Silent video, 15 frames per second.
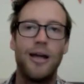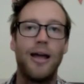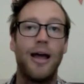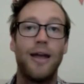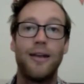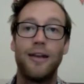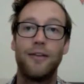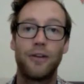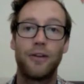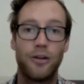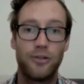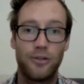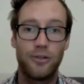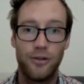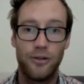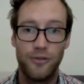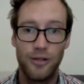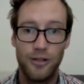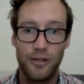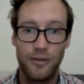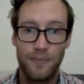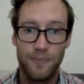and never goes to the
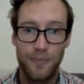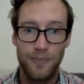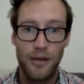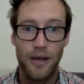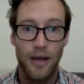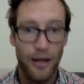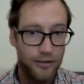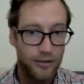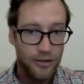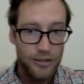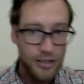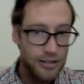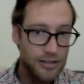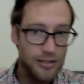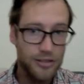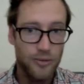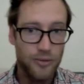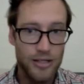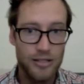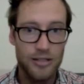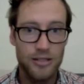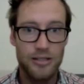vineyard. And so Jesus'
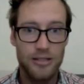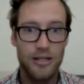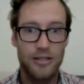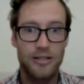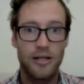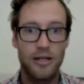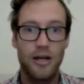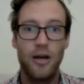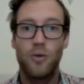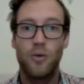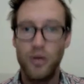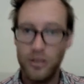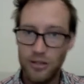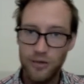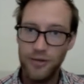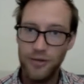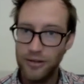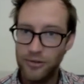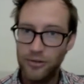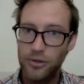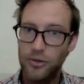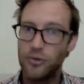question, he says, Which of
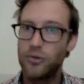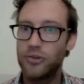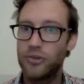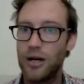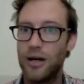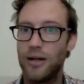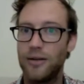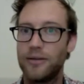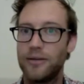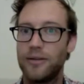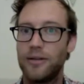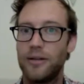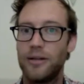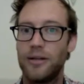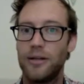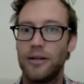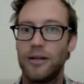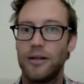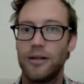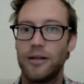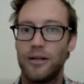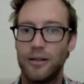these two sons
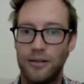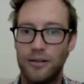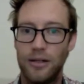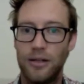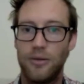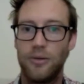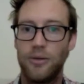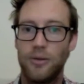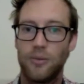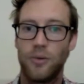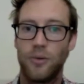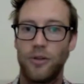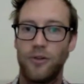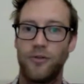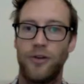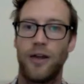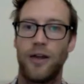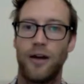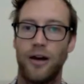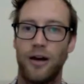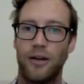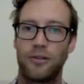did what the
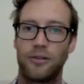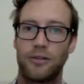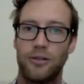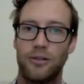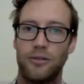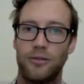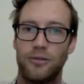father asked you?